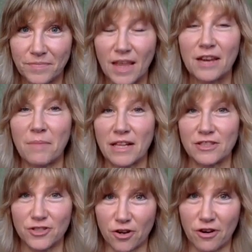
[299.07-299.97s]
it meant
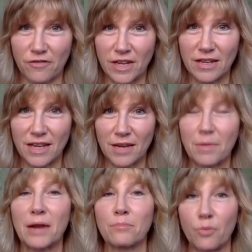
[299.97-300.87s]
starving, it
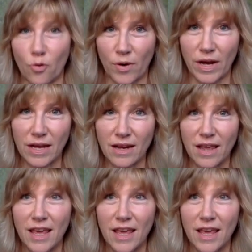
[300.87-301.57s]
meant boring,